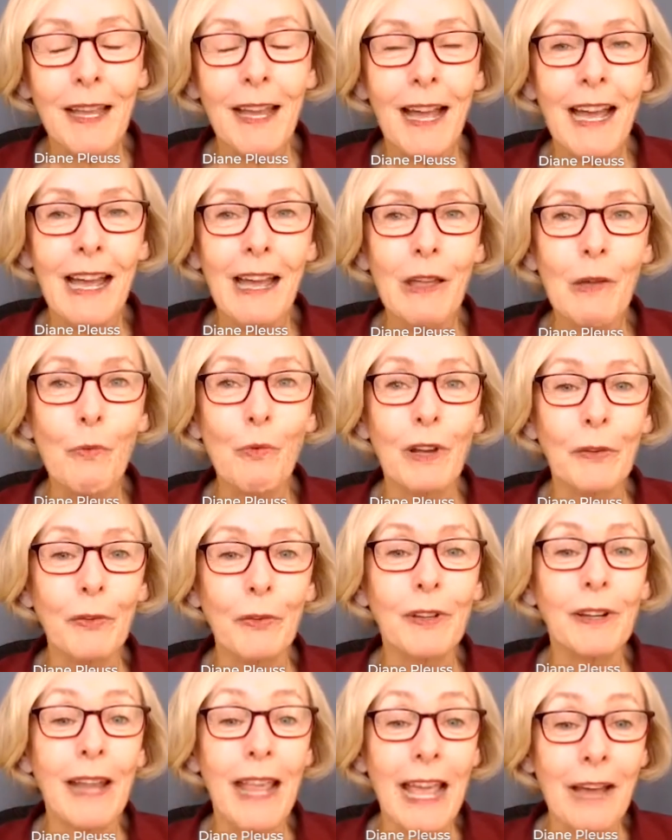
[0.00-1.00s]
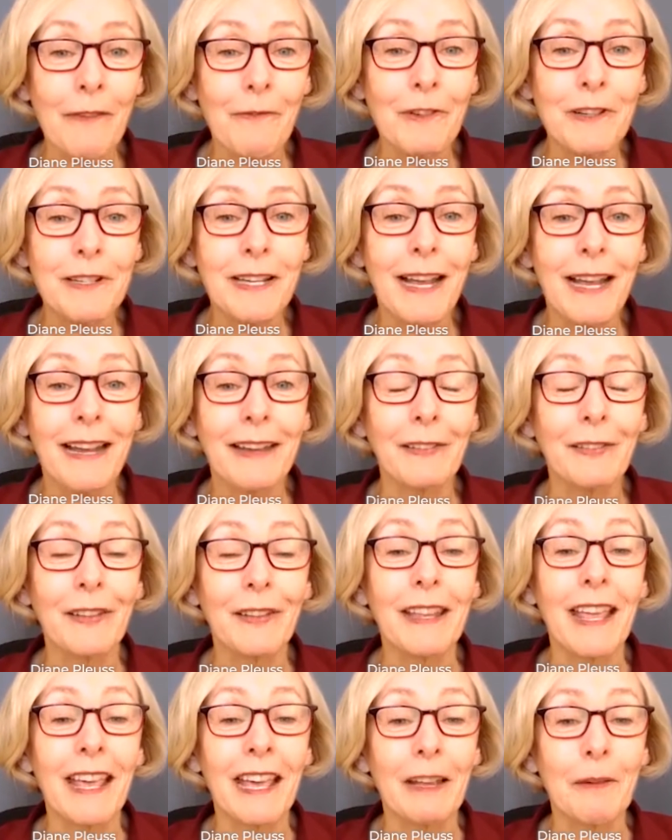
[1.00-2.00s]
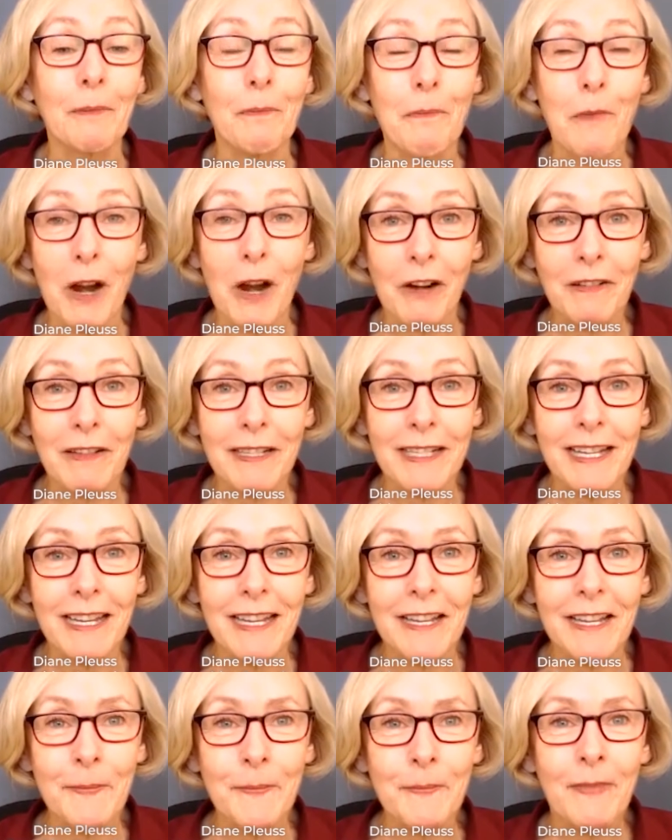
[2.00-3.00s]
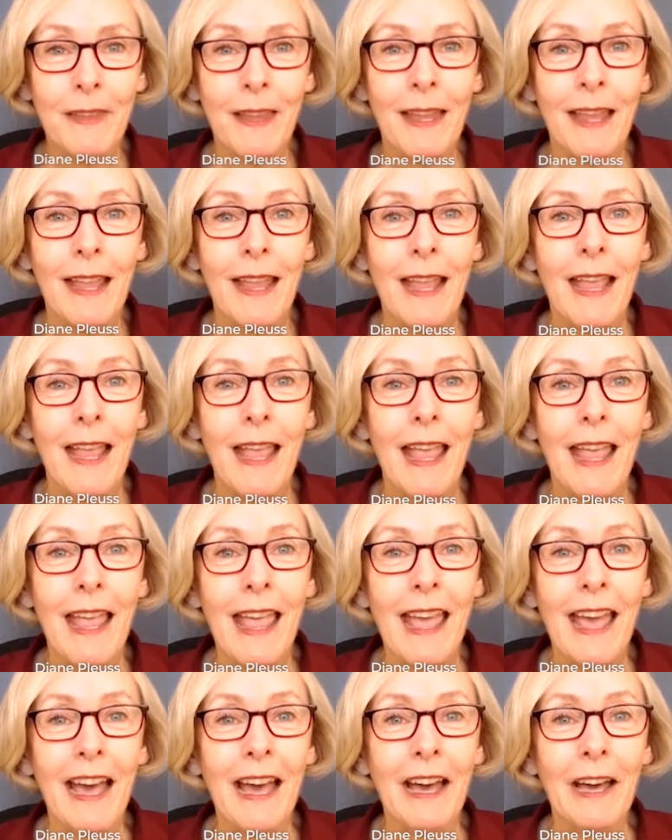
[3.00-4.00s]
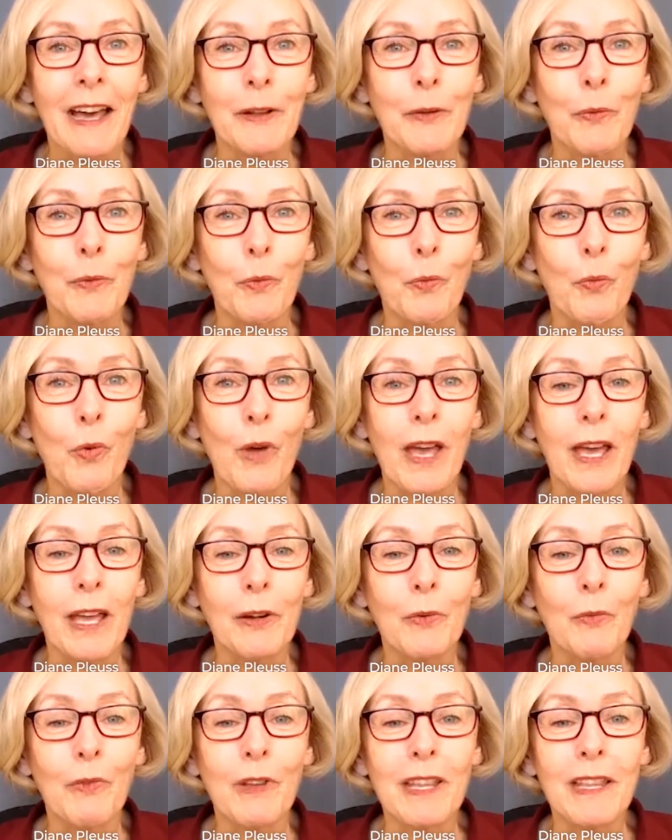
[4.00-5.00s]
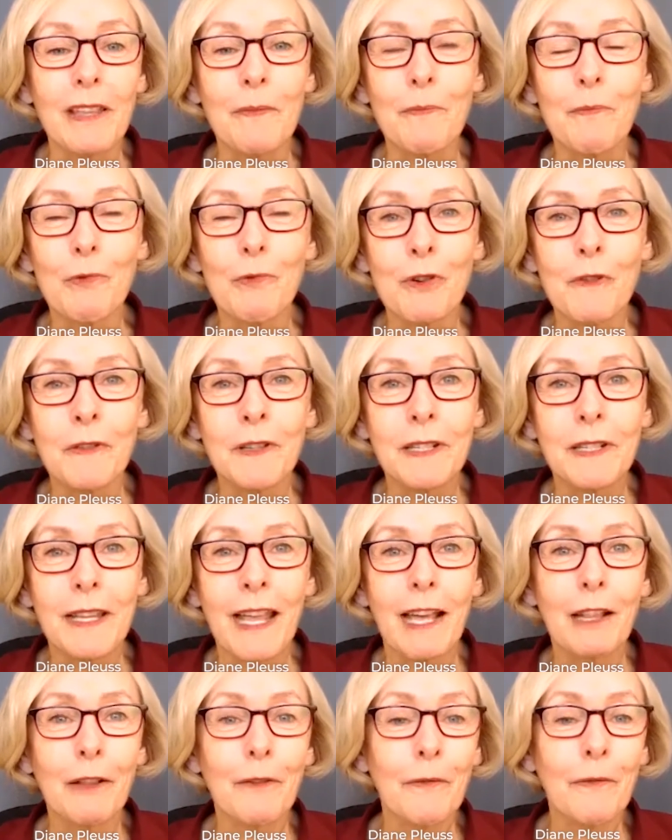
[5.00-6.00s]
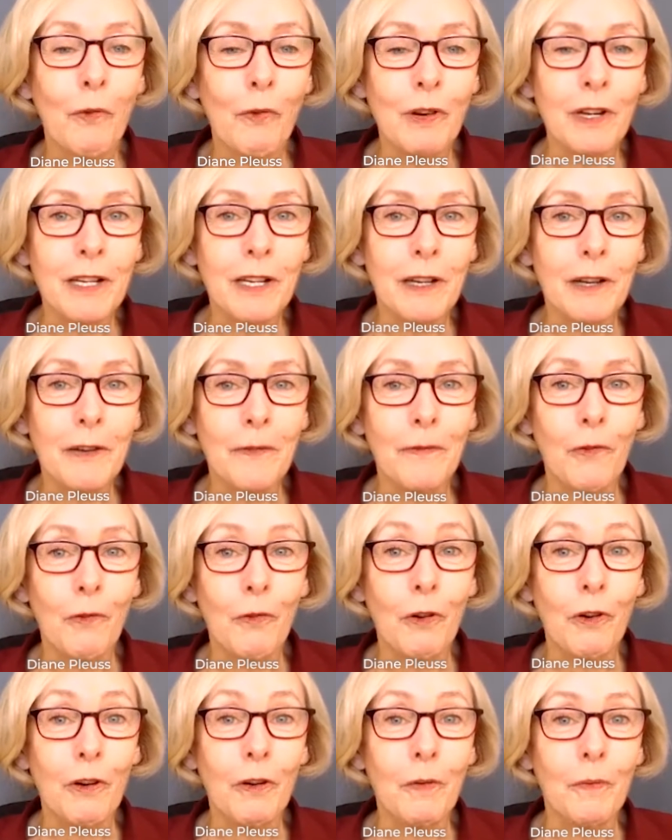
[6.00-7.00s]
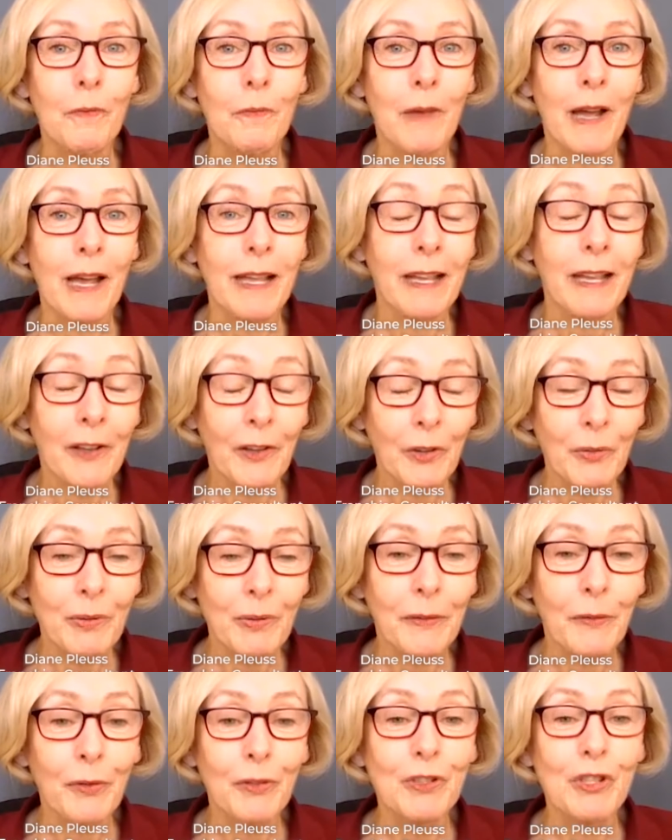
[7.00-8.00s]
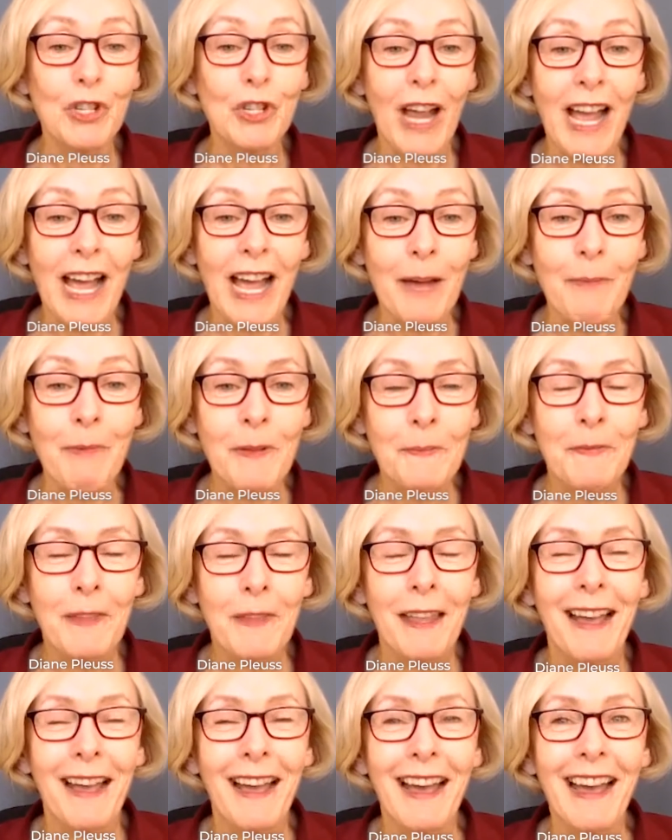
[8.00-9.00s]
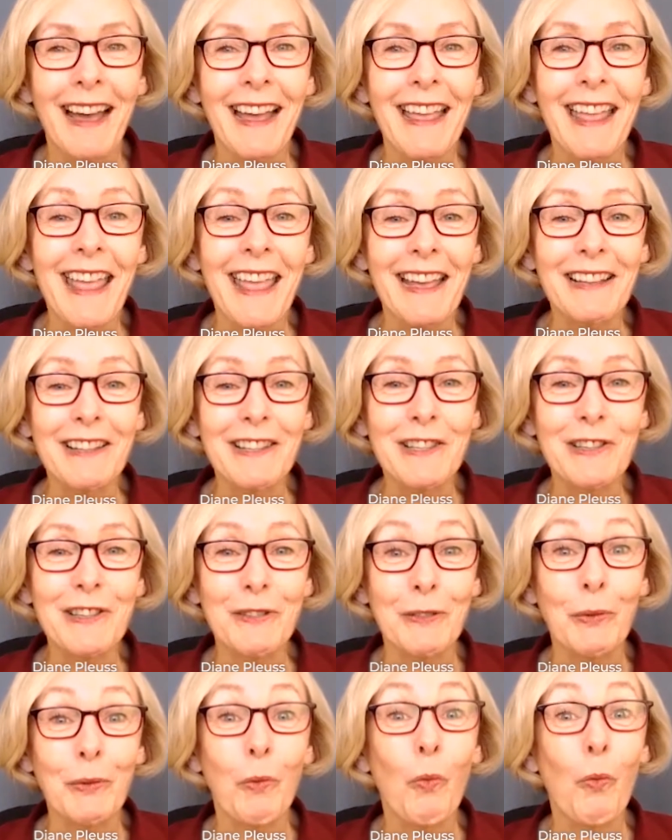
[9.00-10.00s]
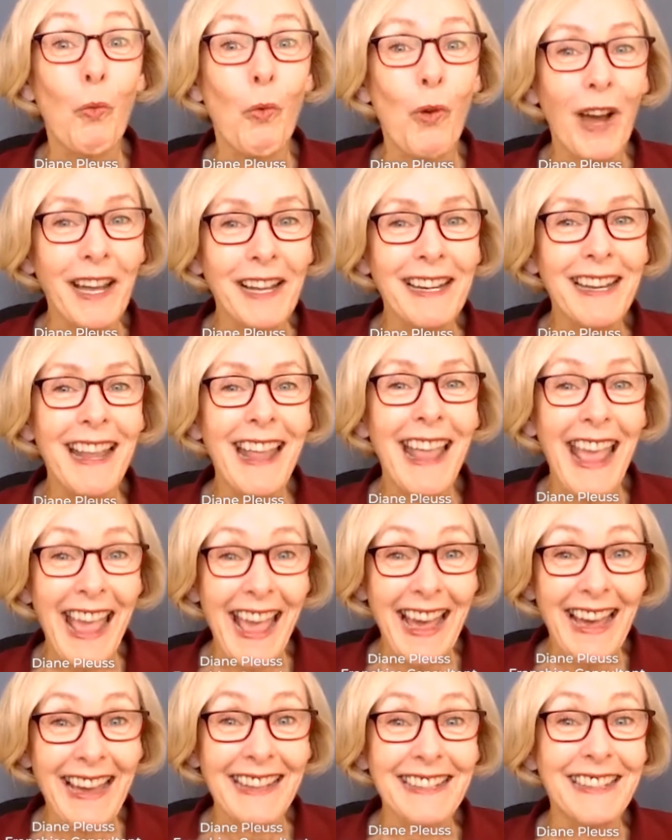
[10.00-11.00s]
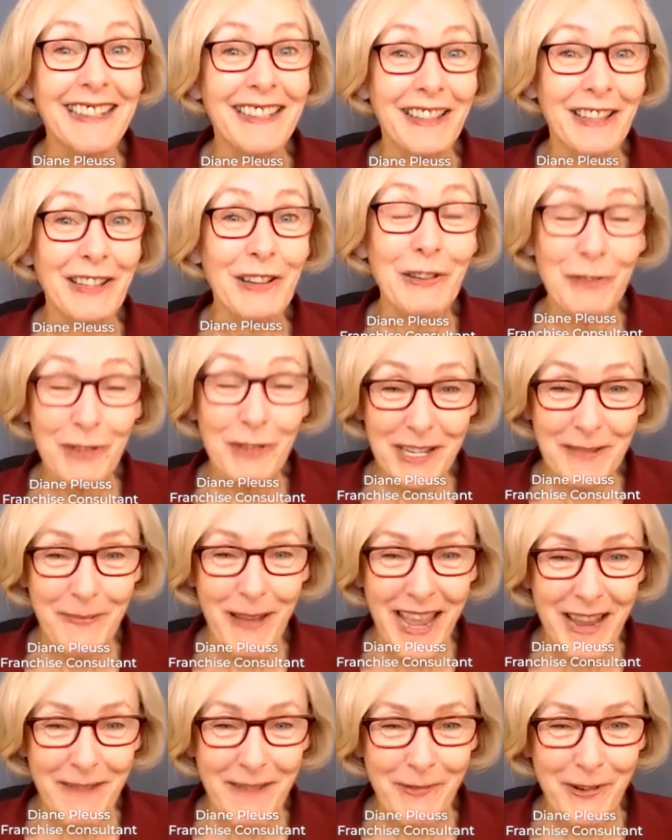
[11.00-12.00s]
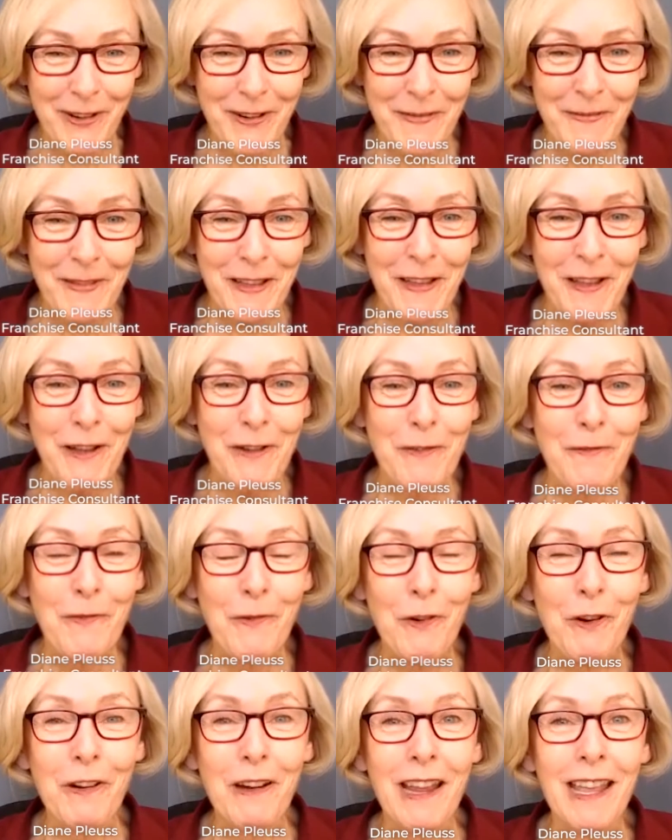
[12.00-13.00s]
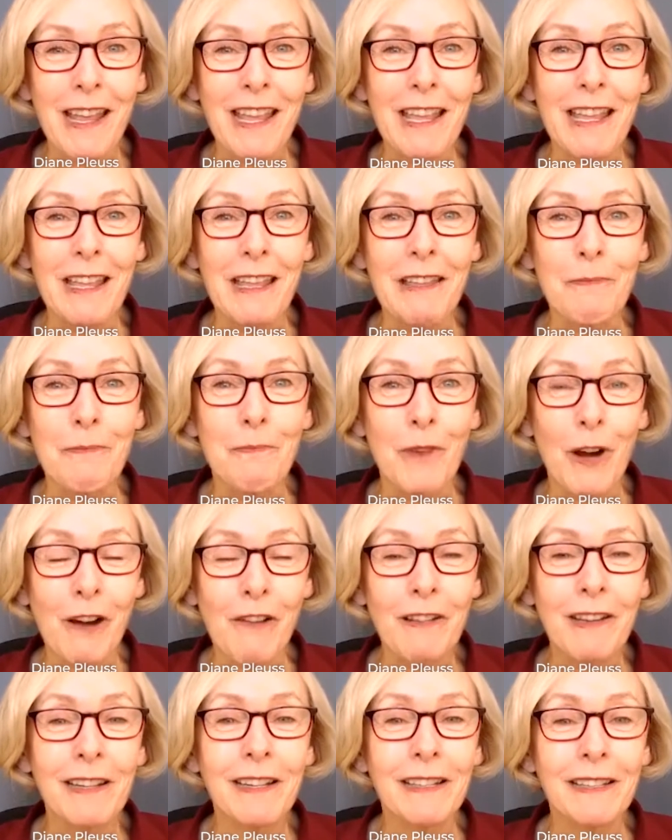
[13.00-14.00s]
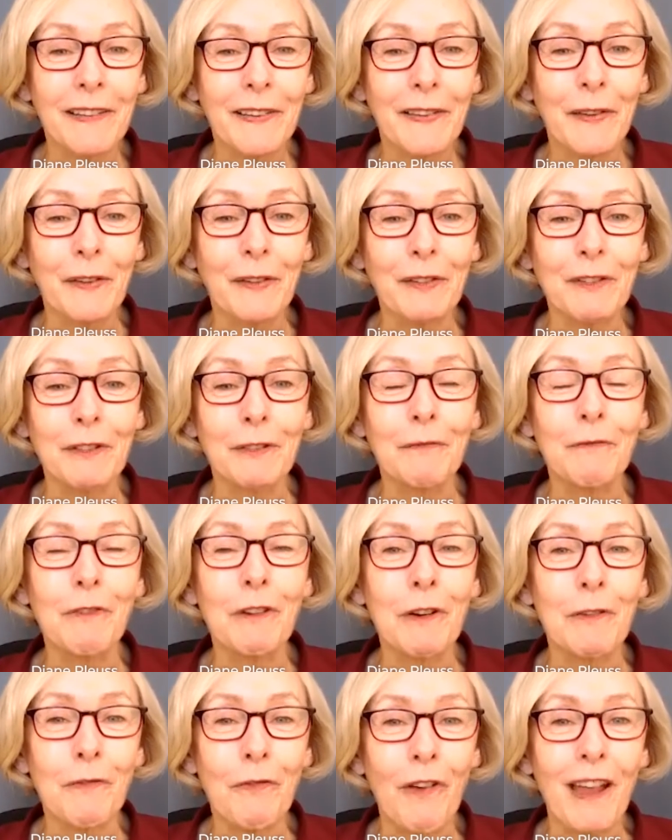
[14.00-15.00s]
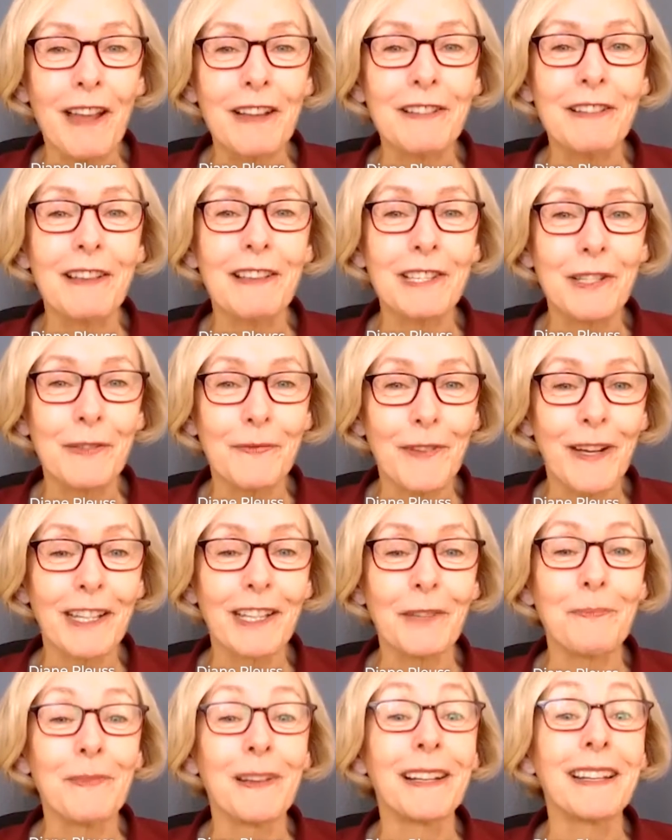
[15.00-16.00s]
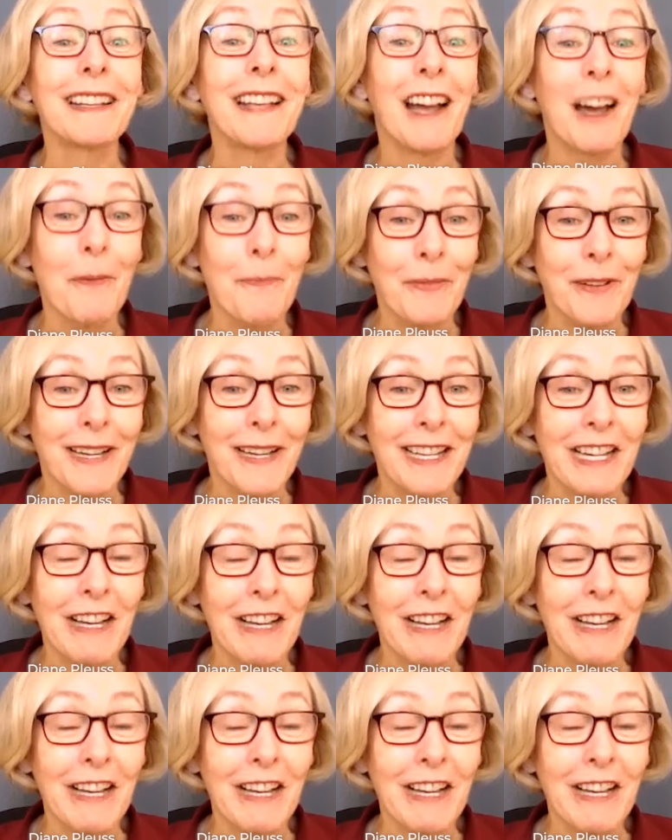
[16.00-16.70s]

I was in advertising and marketing and when we moved to California for my husband's job, I answered one ad in the newspaper for a marketing assistant for a franchise development company.